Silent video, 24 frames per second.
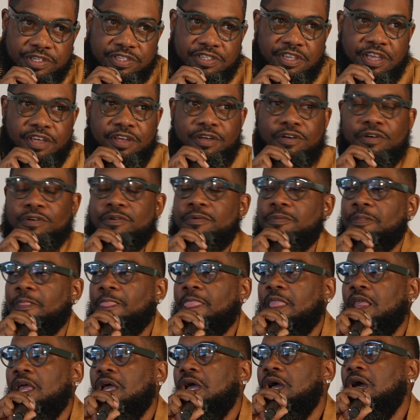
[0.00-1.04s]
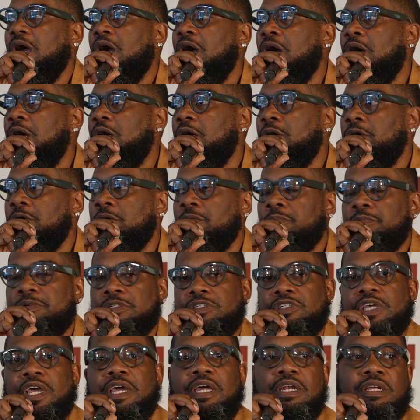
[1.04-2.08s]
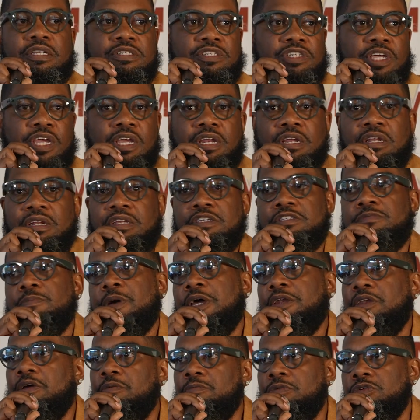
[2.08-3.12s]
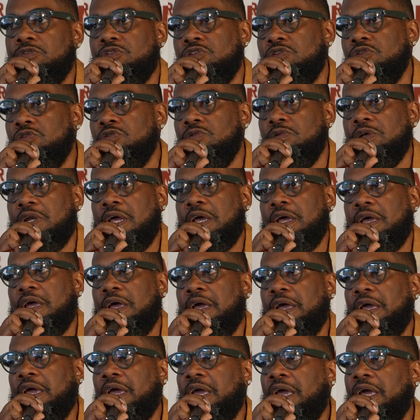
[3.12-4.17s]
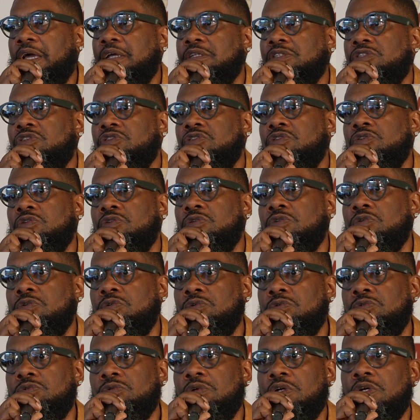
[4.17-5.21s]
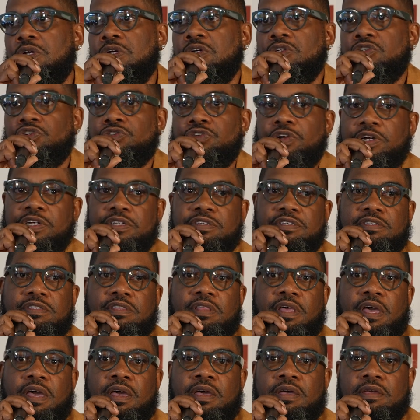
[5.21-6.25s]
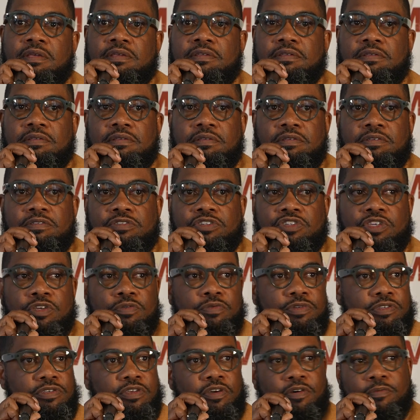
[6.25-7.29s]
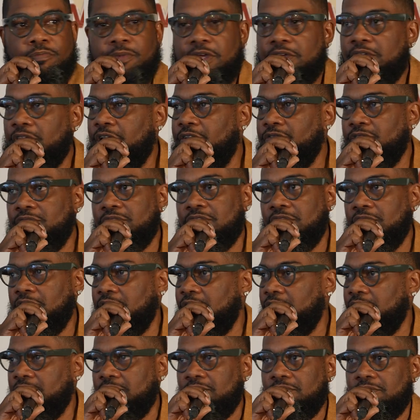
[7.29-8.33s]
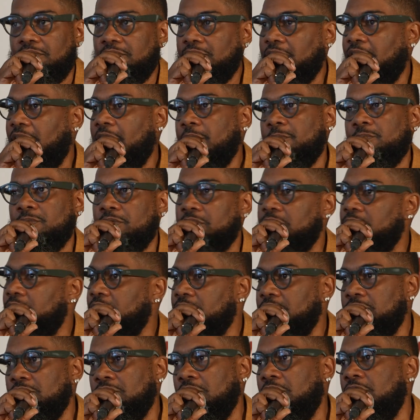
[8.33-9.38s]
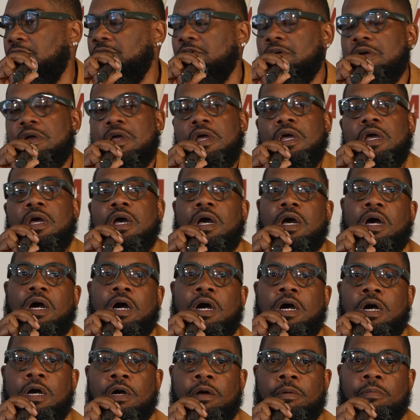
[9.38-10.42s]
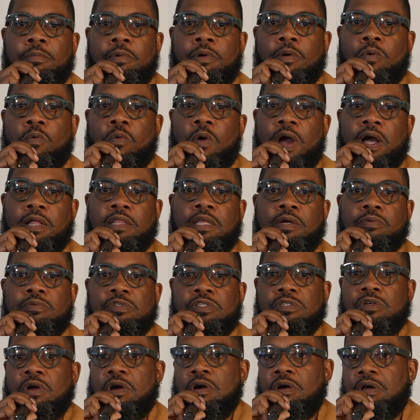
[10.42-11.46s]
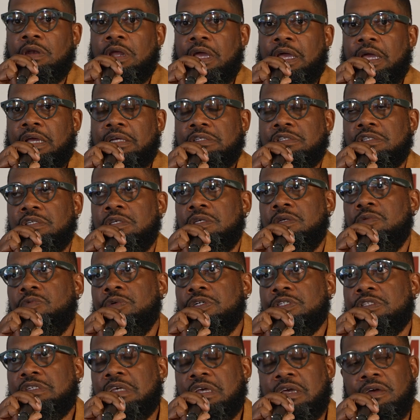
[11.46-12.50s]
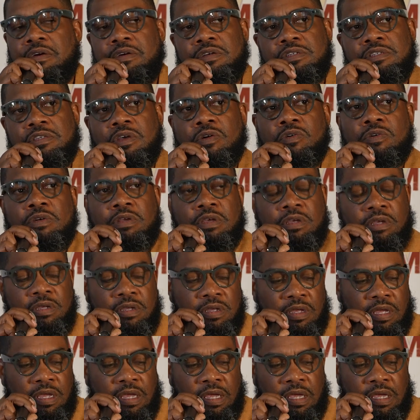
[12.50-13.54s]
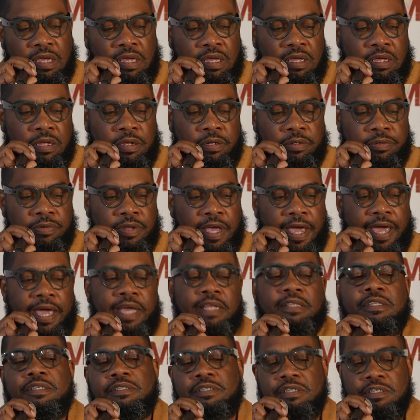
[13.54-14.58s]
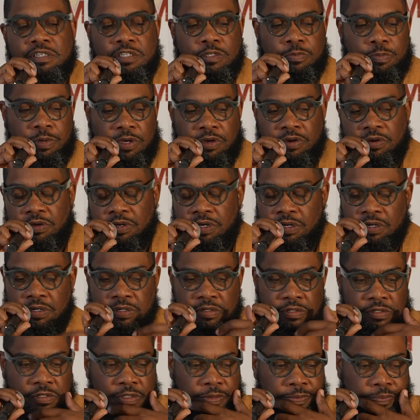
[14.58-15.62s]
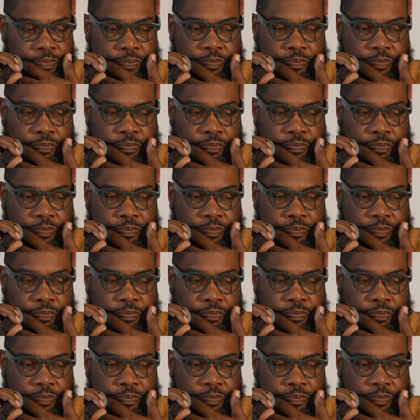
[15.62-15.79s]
Marcel. Um, but Shannon, Shannon is my number two, and I, I had to trust that she was gonna make everything happen, you know? Um, while I was gone, I actually went to Arizona and I had this experience